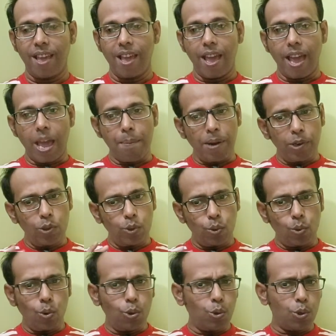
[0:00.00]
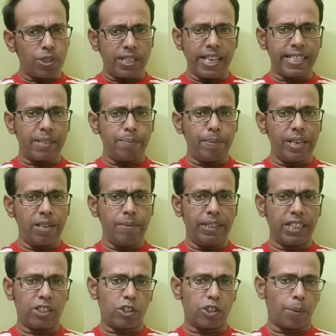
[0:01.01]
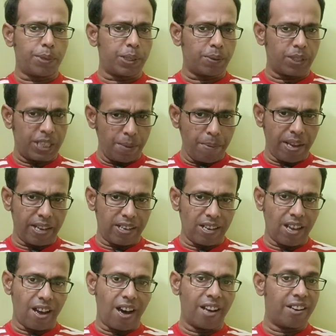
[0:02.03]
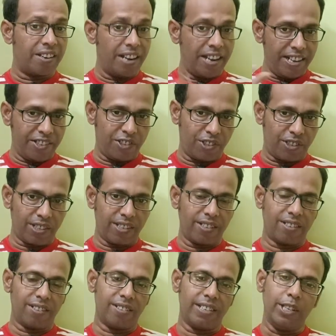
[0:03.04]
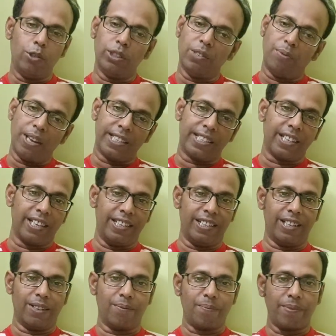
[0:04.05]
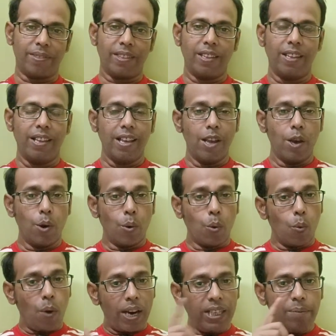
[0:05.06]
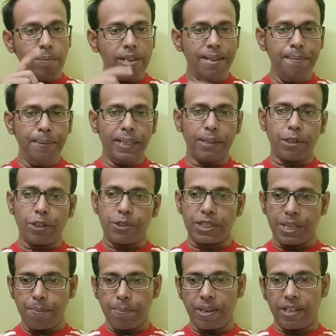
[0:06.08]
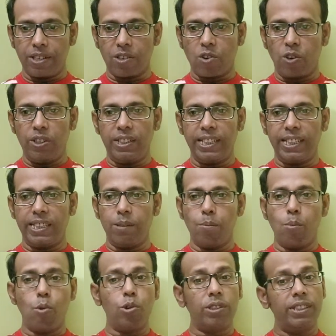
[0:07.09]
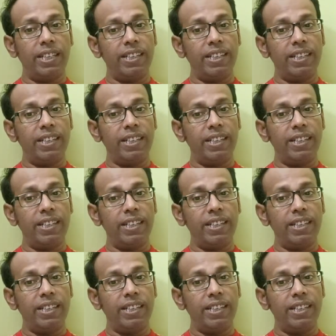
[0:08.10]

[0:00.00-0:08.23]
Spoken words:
About 2 to 6 millimeters of semen are released into the vagina. 1 millimeter of semen contain more than